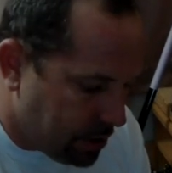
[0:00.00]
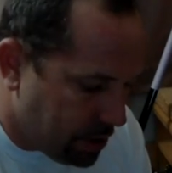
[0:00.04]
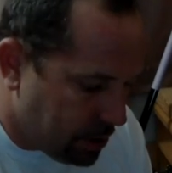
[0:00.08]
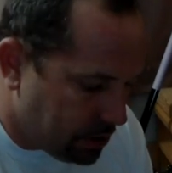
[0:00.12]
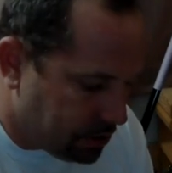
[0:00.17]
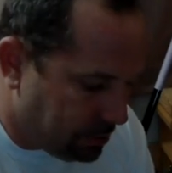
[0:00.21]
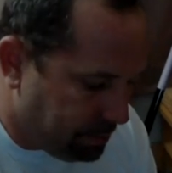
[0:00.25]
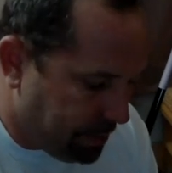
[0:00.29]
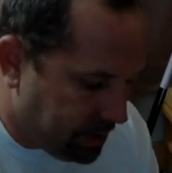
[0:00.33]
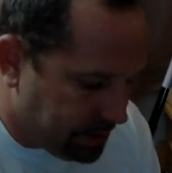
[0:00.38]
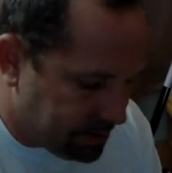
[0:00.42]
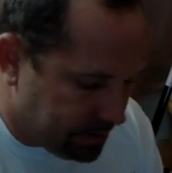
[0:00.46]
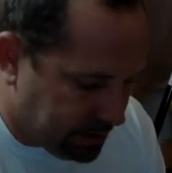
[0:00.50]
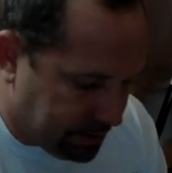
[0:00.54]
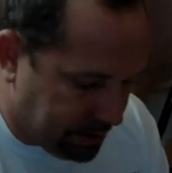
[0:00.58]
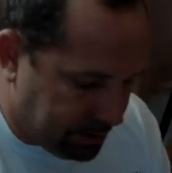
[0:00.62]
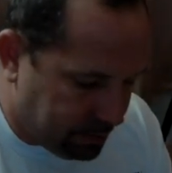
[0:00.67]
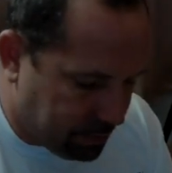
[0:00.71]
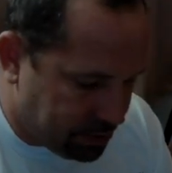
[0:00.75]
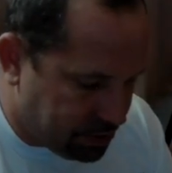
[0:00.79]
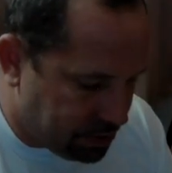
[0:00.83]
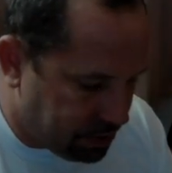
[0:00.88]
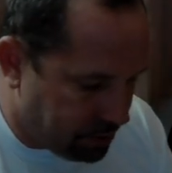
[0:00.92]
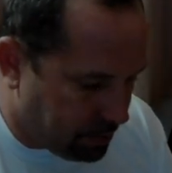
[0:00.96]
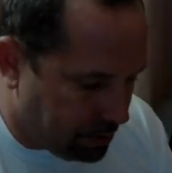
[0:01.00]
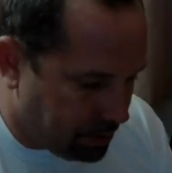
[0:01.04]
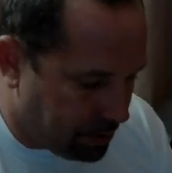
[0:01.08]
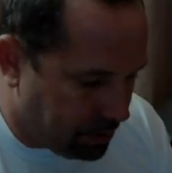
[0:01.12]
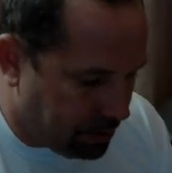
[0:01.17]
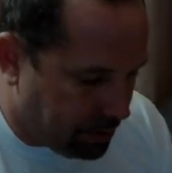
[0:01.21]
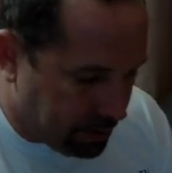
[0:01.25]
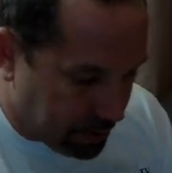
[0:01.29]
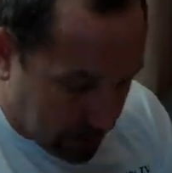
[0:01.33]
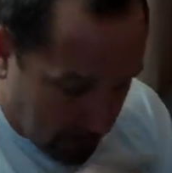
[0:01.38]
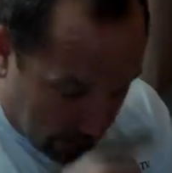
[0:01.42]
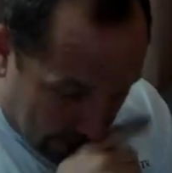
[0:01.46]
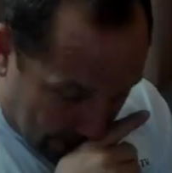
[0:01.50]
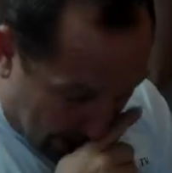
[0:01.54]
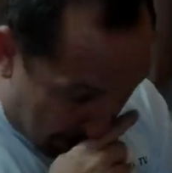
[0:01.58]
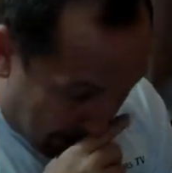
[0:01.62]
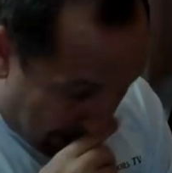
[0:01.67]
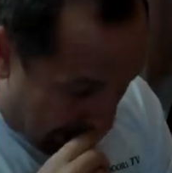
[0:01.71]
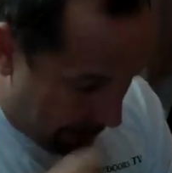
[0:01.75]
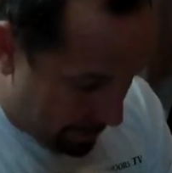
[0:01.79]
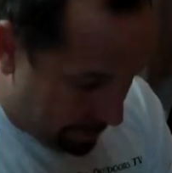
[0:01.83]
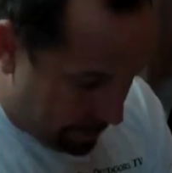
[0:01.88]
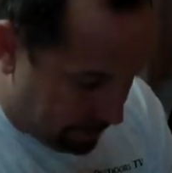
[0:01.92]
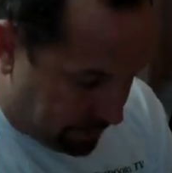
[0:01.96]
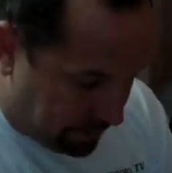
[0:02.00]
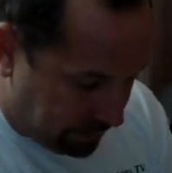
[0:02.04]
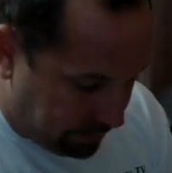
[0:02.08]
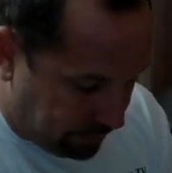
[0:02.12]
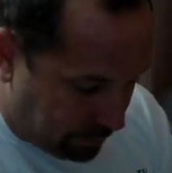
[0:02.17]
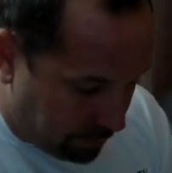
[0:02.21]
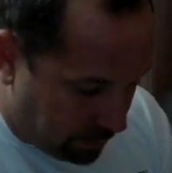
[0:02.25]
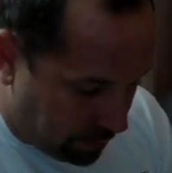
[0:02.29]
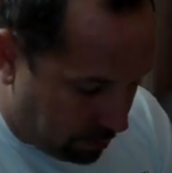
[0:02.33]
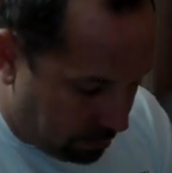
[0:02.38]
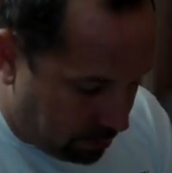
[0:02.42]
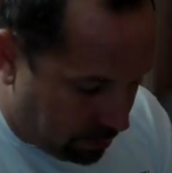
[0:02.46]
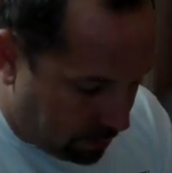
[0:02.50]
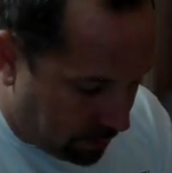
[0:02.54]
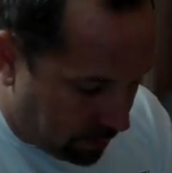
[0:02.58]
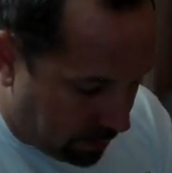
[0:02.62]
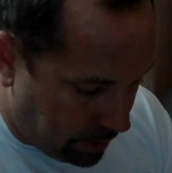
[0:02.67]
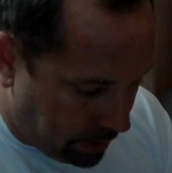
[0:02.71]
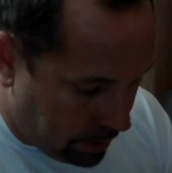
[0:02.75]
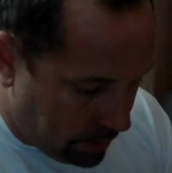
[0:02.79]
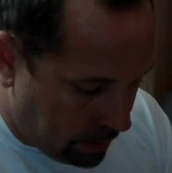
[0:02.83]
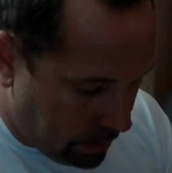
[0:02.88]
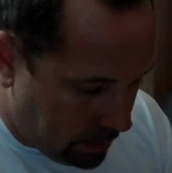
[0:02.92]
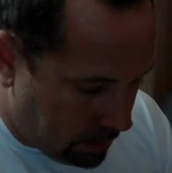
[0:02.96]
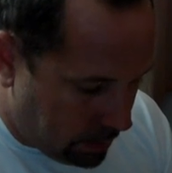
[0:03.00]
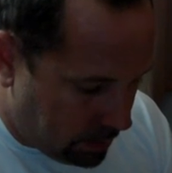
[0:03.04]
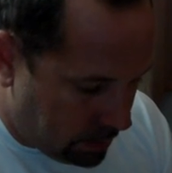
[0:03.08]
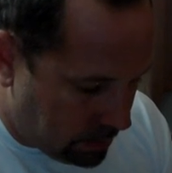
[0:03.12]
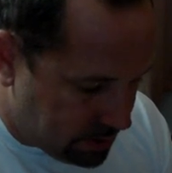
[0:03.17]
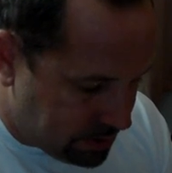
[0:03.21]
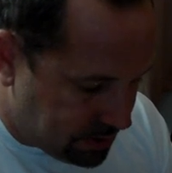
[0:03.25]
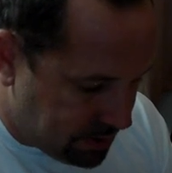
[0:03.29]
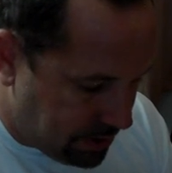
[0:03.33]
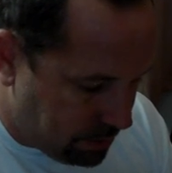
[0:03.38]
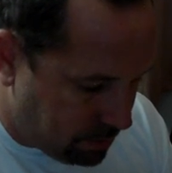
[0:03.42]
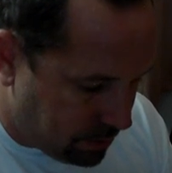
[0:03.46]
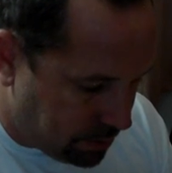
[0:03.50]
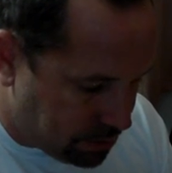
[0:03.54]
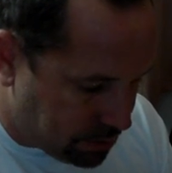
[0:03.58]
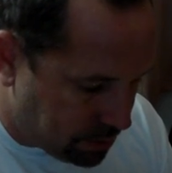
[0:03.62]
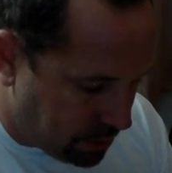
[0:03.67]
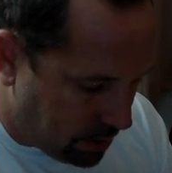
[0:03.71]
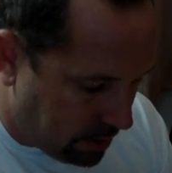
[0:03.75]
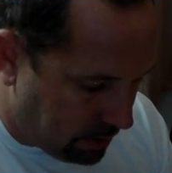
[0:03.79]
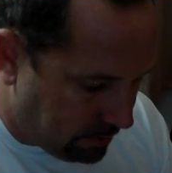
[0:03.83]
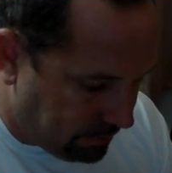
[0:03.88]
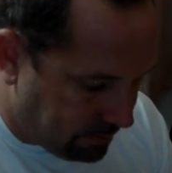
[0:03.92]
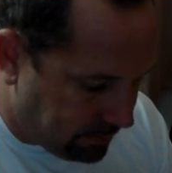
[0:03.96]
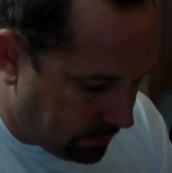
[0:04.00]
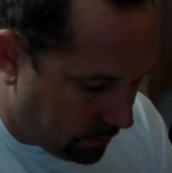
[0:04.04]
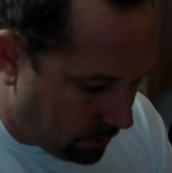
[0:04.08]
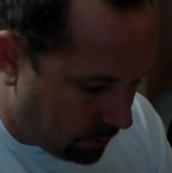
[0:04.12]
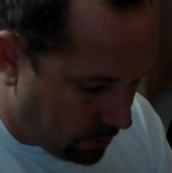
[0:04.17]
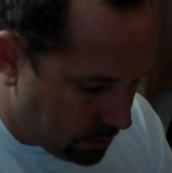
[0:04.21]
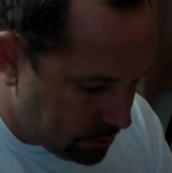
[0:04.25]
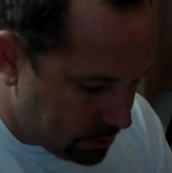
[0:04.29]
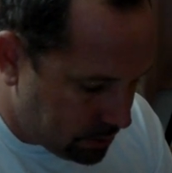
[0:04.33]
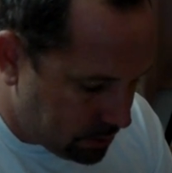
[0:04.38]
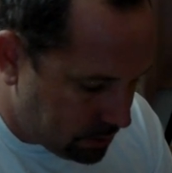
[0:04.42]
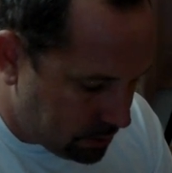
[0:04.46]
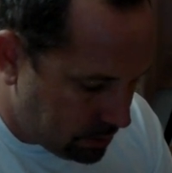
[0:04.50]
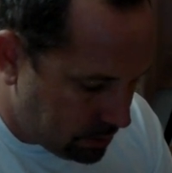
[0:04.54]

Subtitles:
So basically what you want to do is you want to put Sea Witch on first.